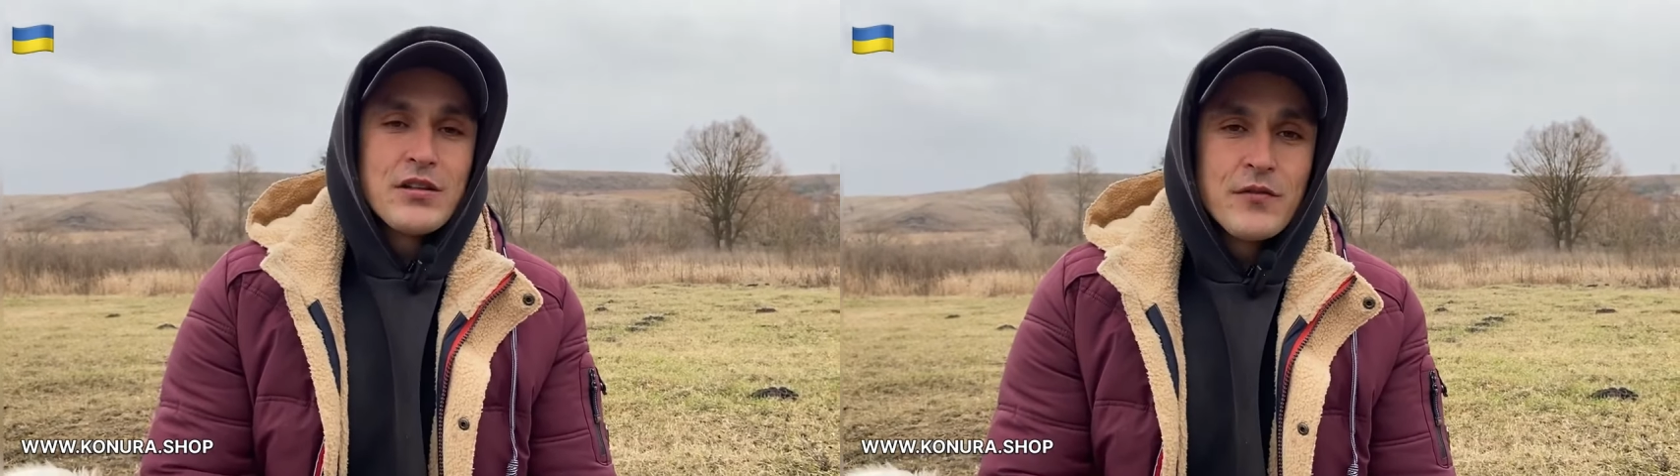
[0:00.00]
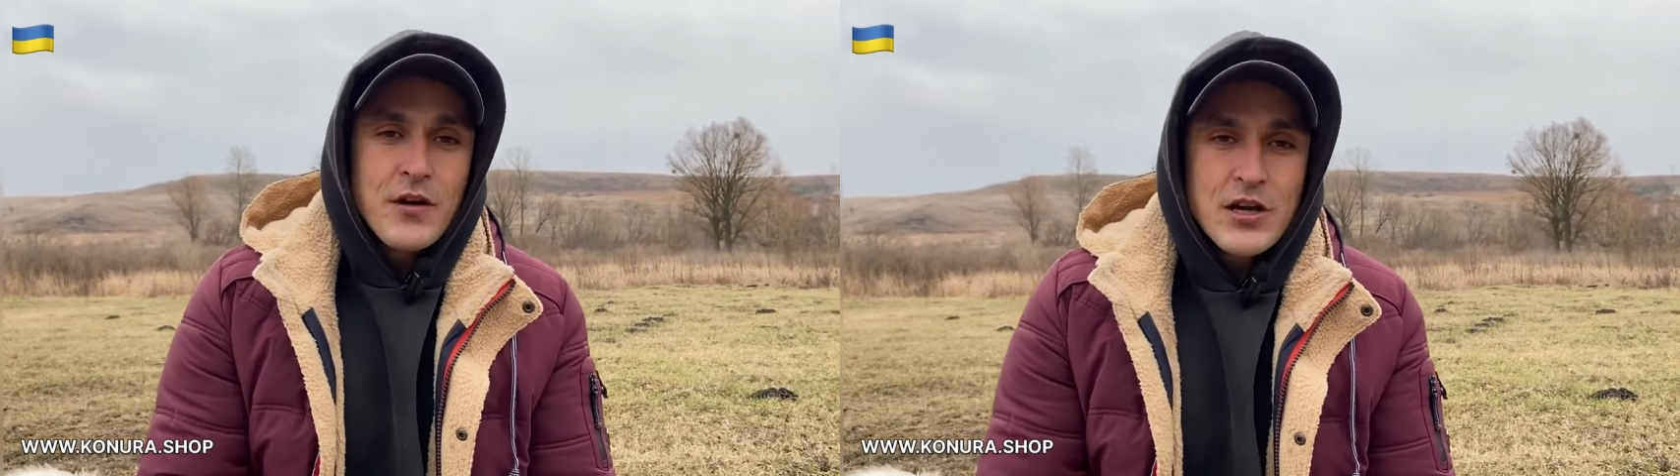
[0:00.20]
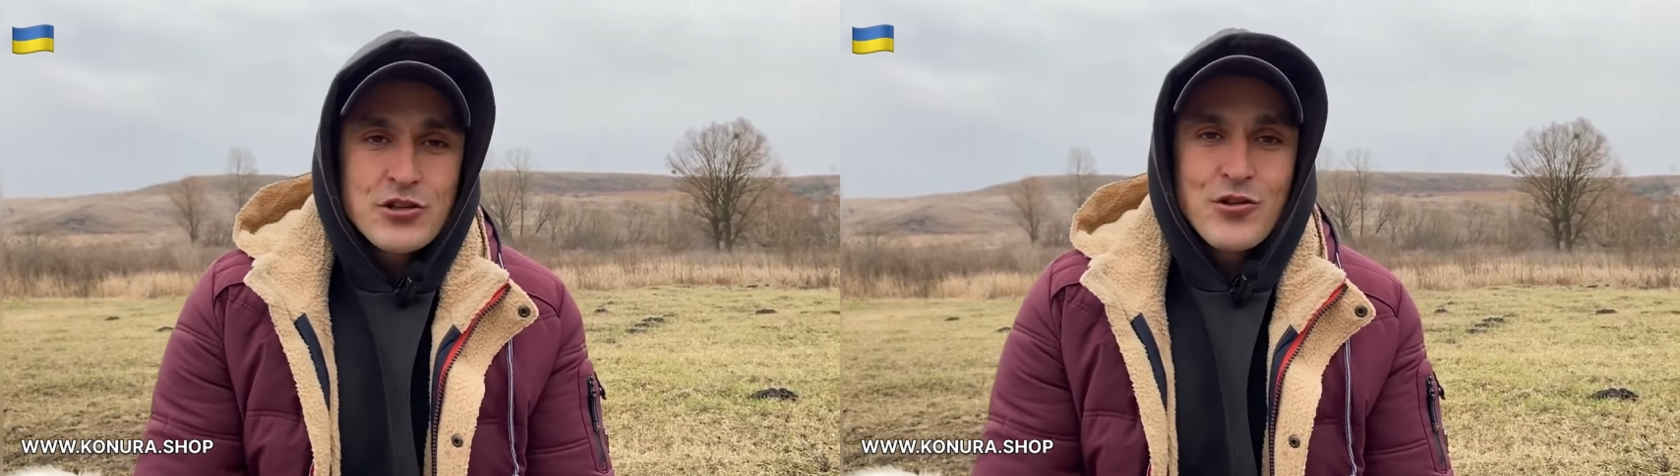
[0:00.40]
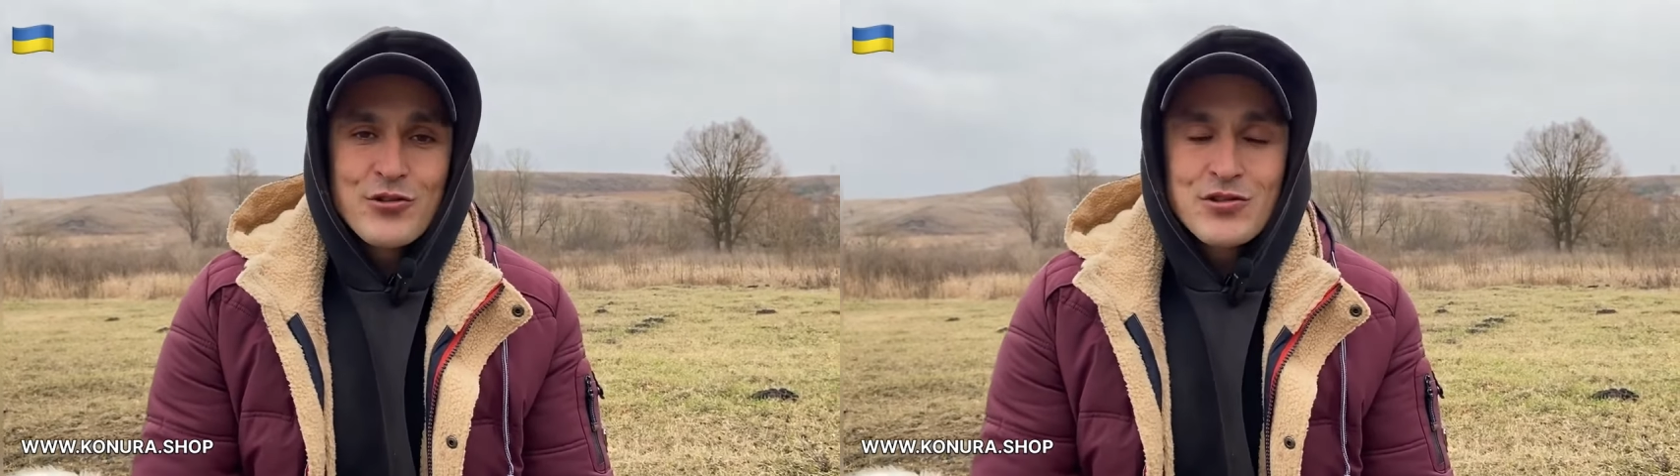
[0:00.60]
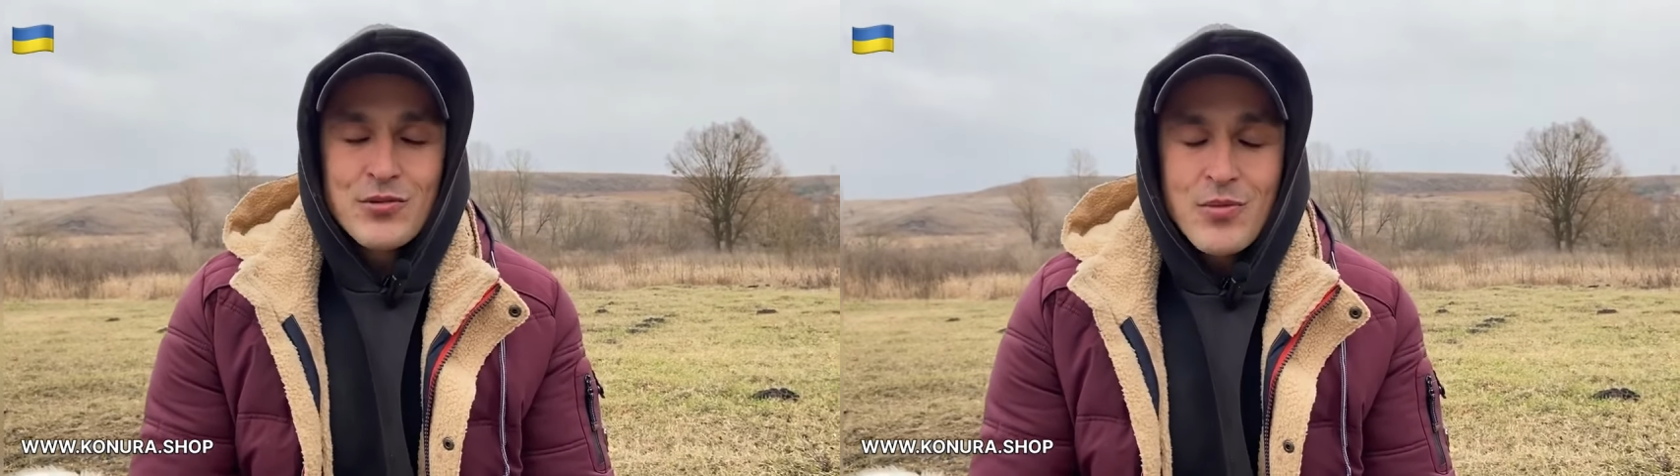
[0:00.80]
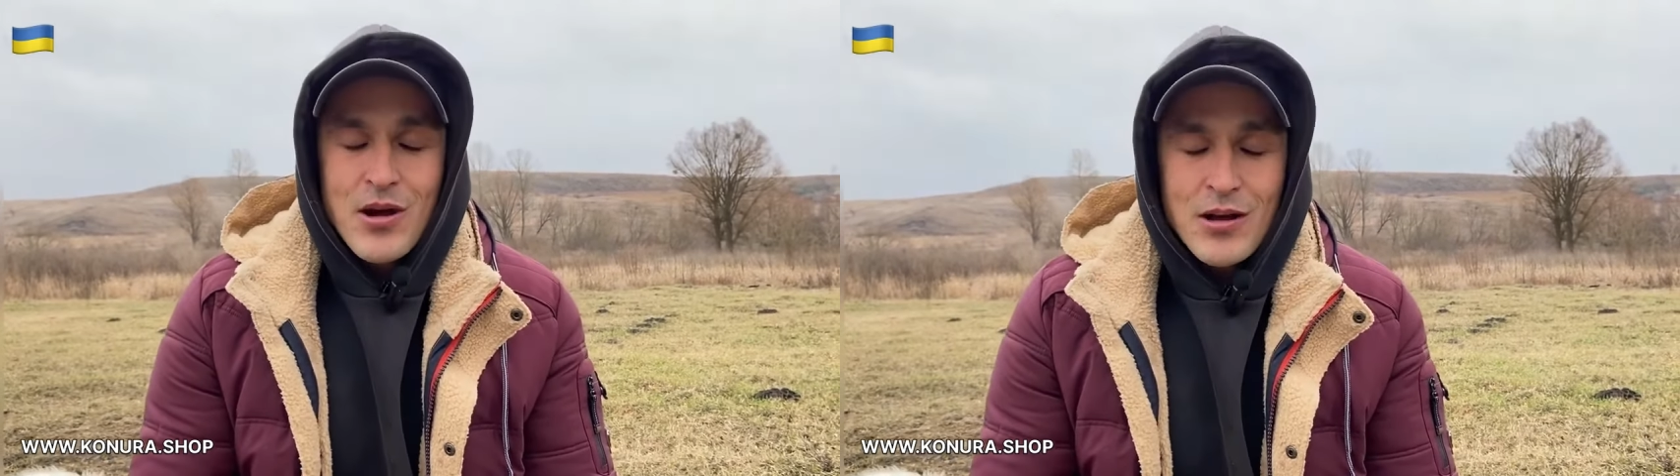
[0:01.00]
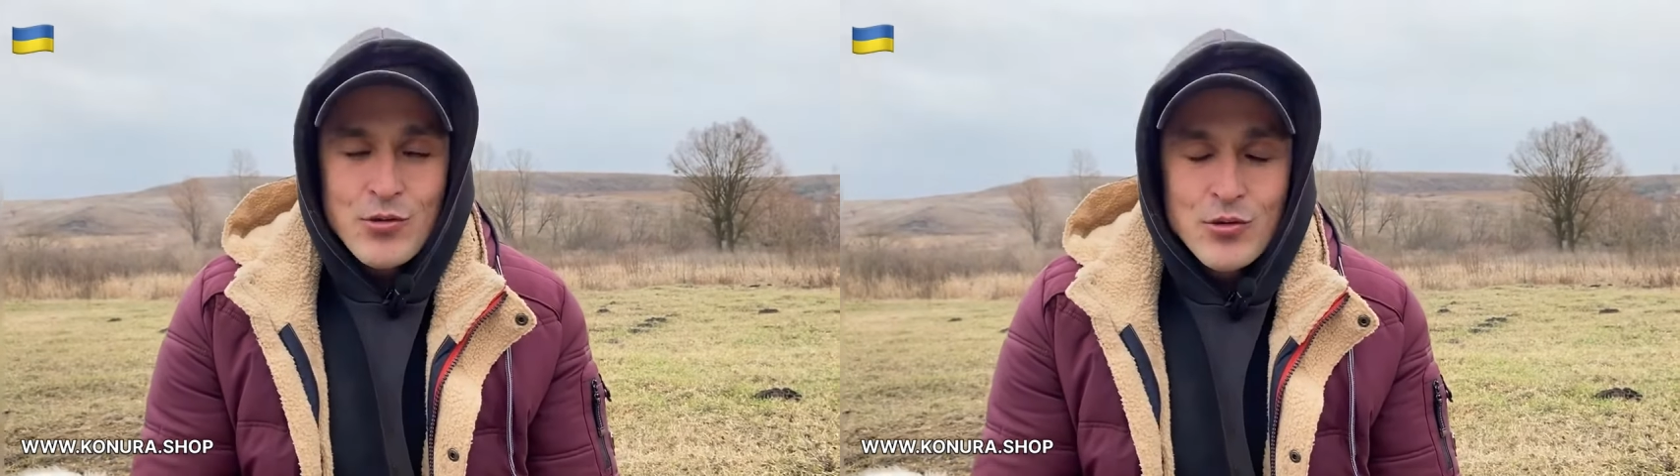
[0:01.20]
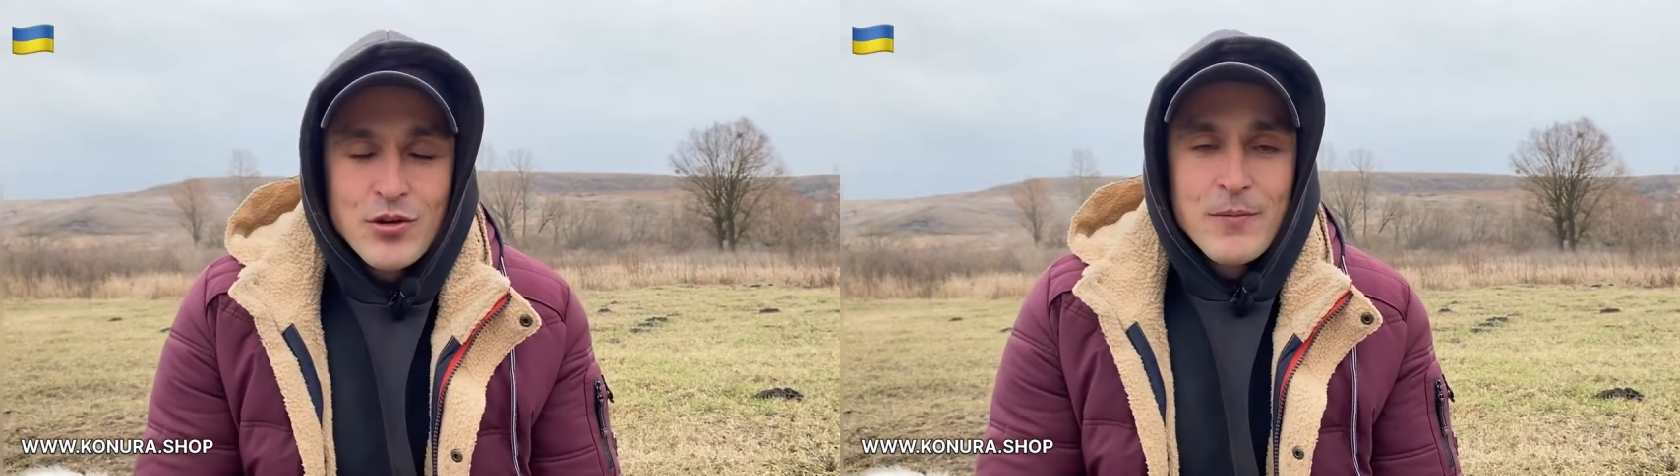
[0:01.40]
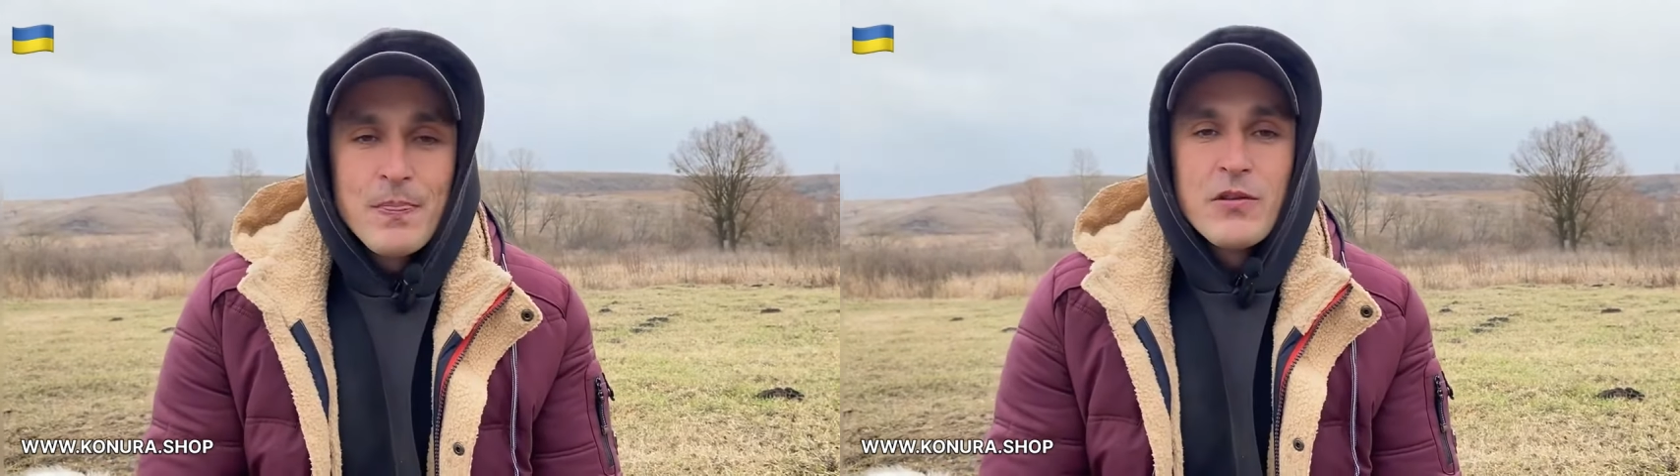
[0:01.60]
stimulus on you.